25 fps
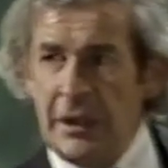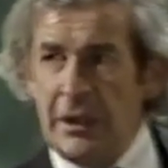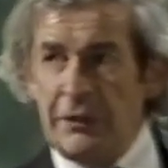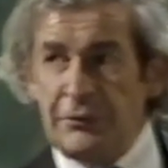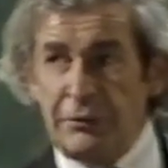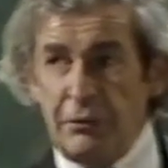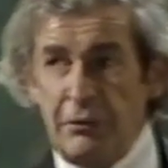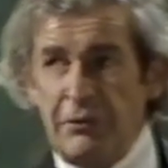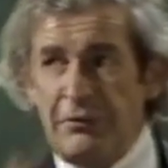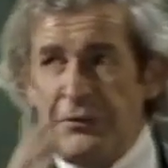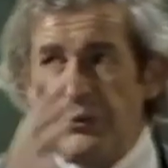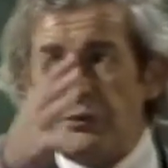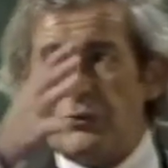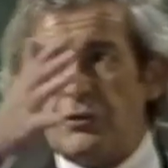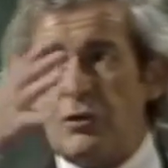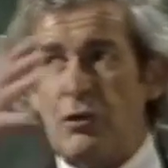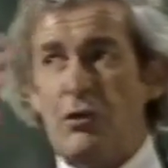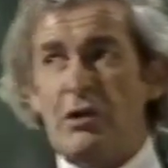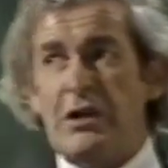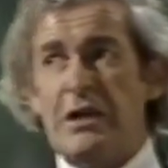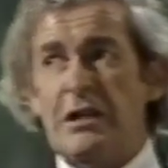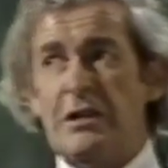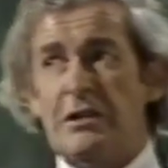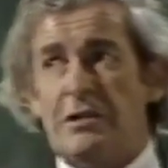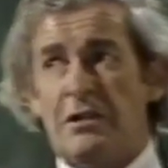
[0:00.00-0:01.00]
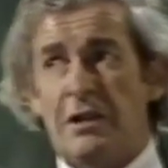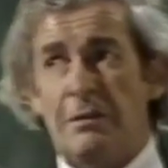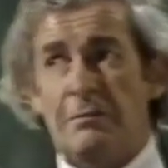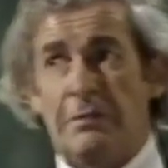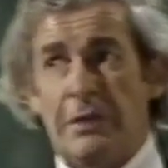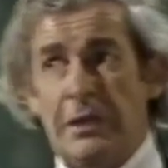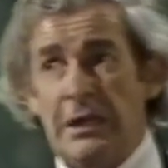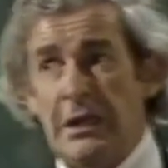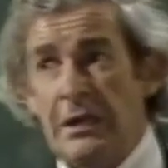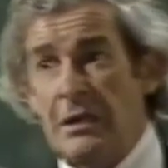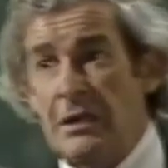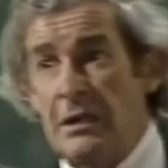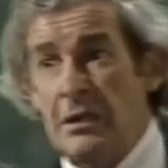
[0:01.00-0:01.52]
So if you're talking to
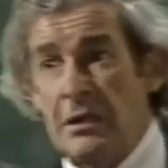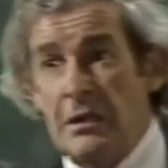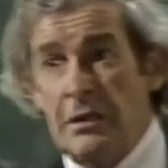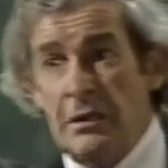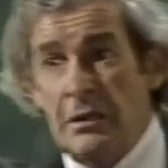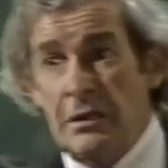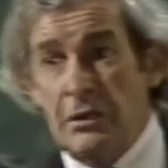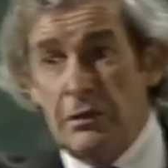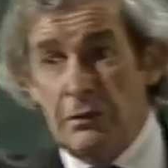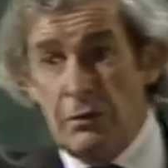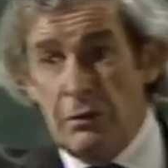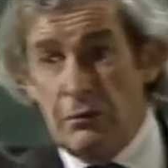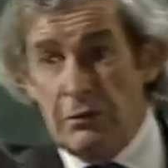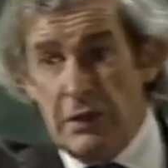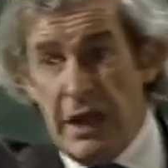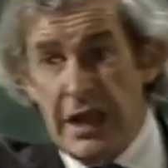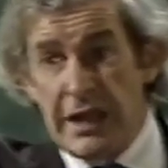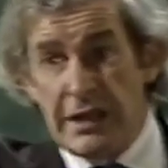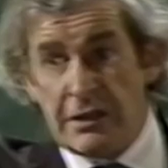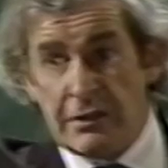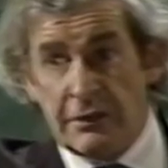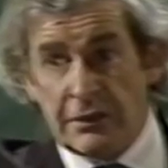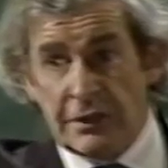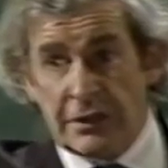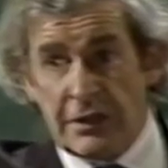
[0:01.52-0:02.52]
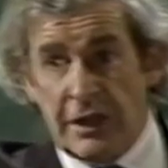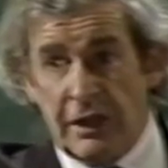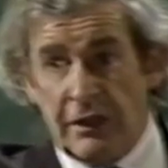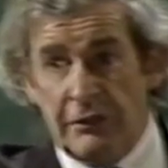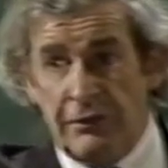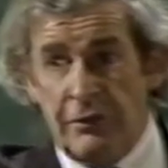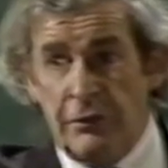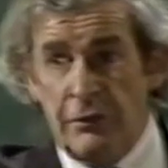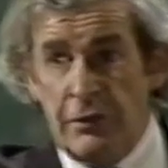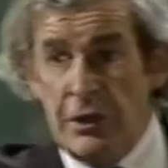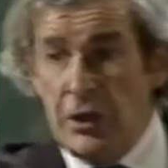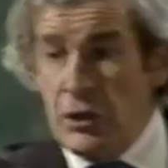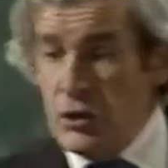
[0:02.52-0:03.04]
somebody you don't like on the
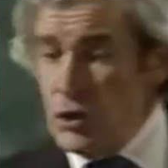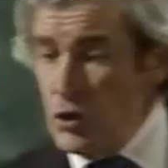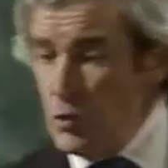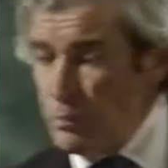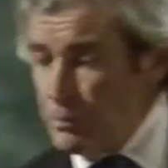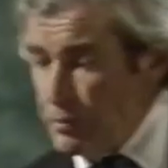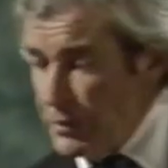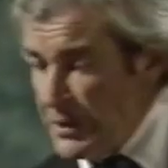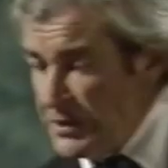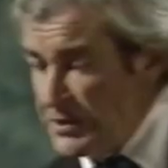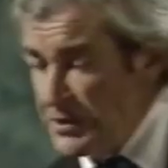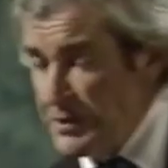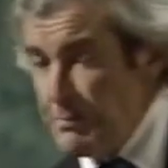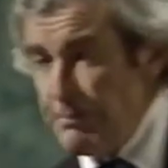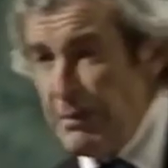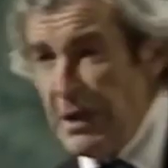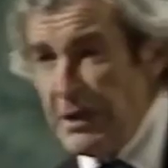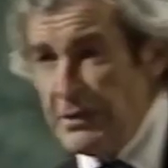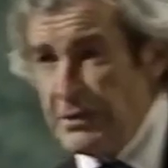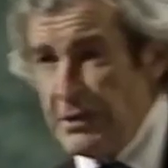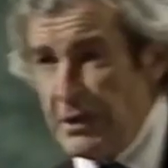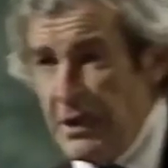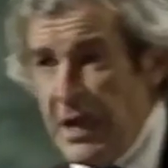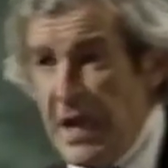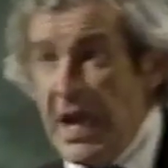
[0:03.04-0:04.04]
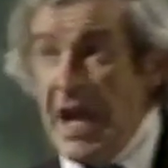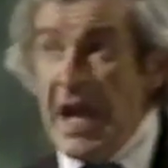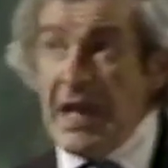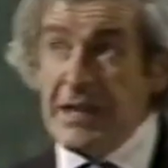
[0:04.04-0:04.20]
telephone, you press the button.